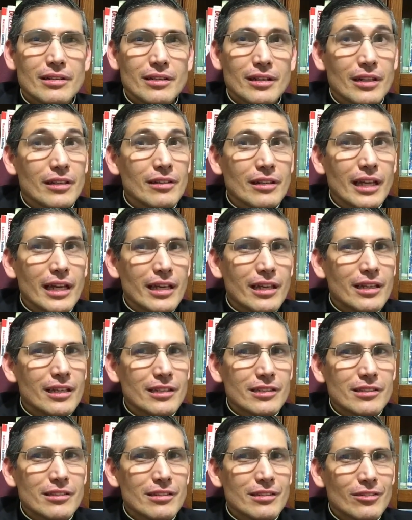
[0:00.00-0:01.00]
Kind of like
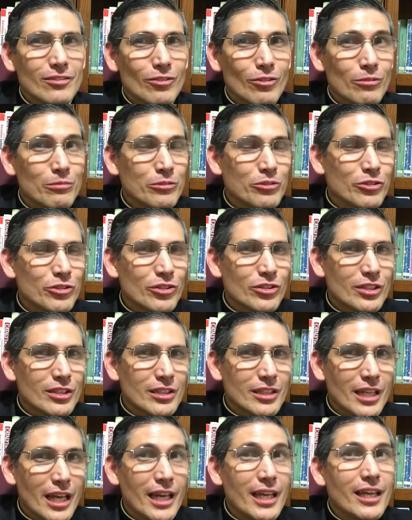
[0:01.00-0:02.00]
He's almost
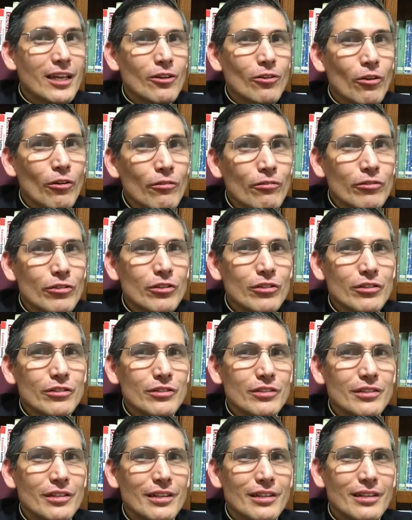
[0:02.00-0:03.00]
taking over,
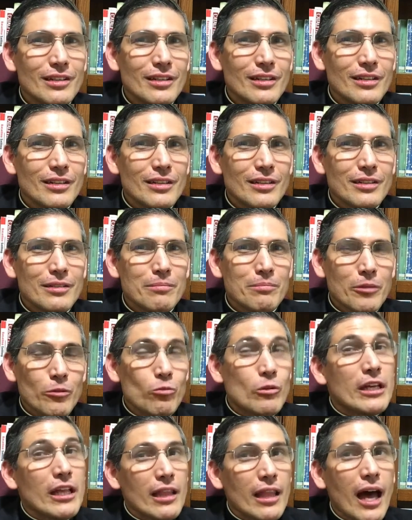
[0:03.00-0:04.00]
but
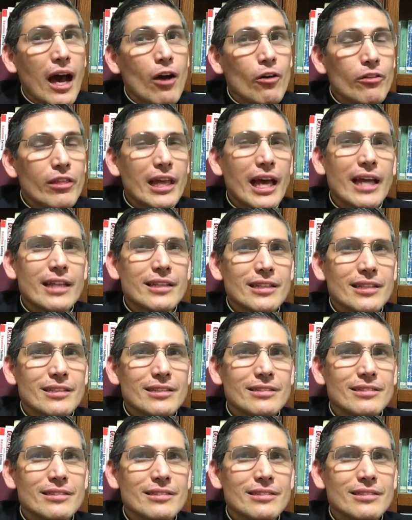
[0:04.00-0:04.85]
we allow that.